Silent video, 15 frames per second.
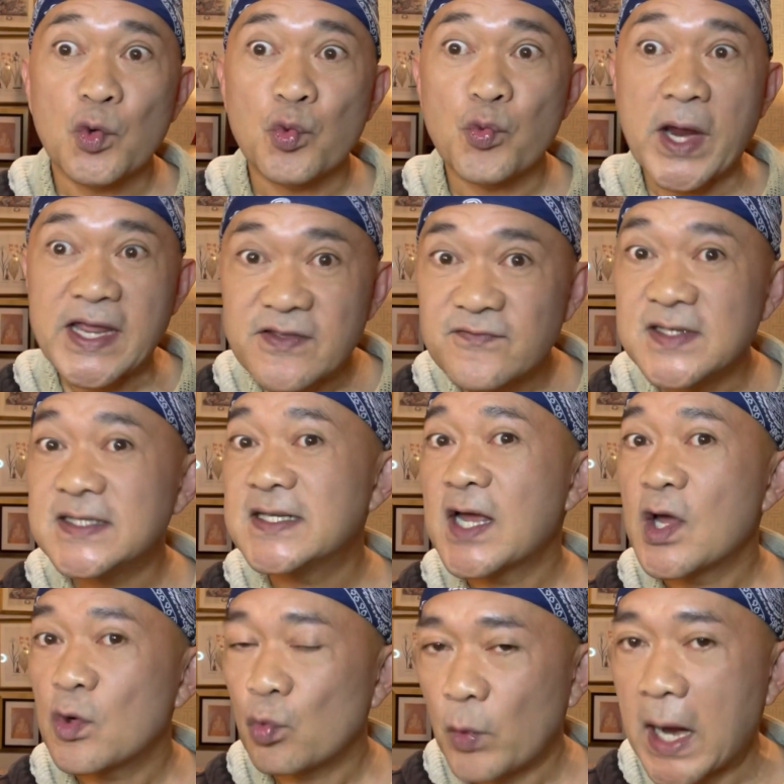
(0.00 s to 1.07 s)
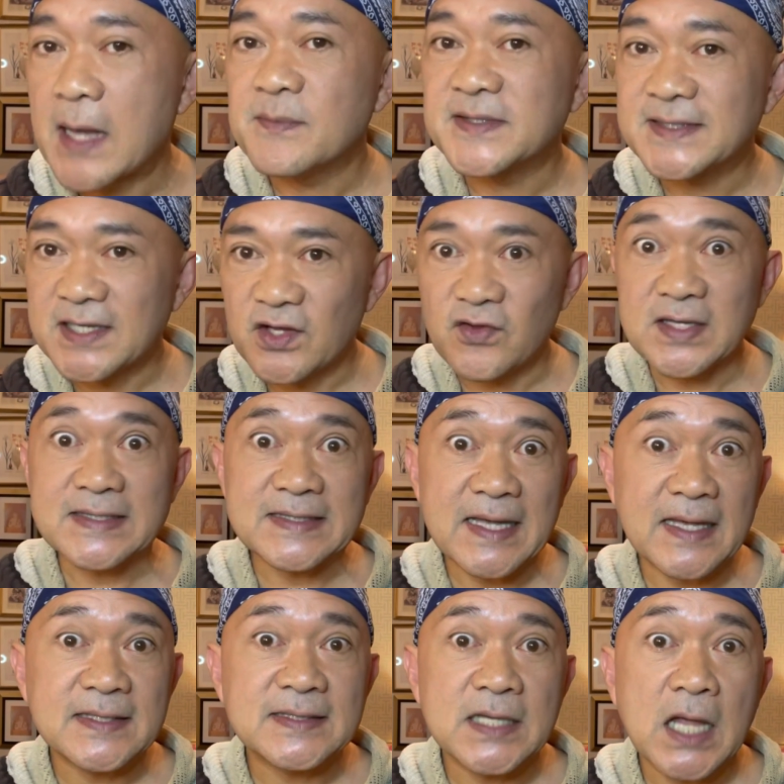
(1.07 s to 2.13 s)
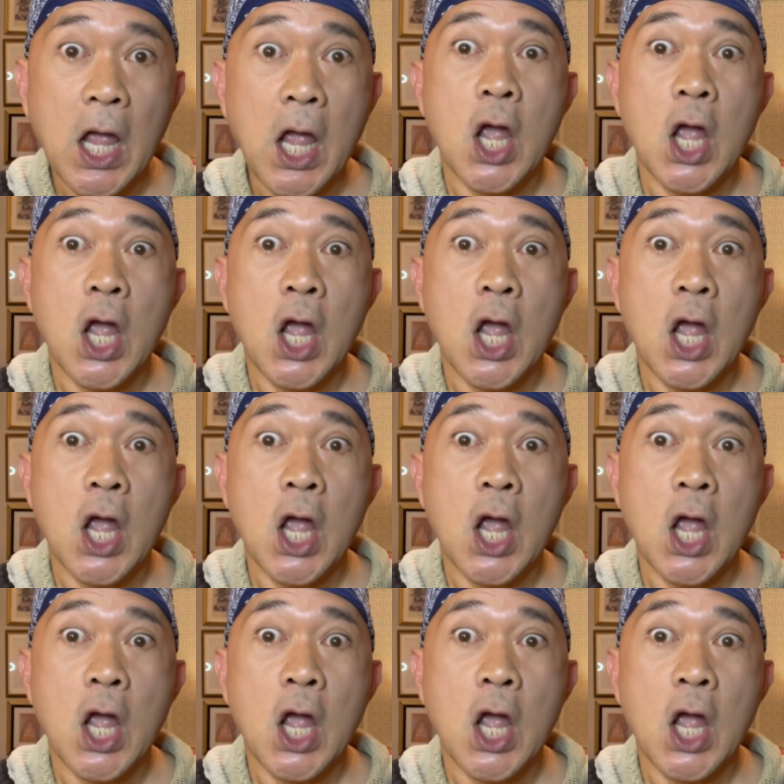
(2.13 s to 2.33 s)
Raven Ramsey that says,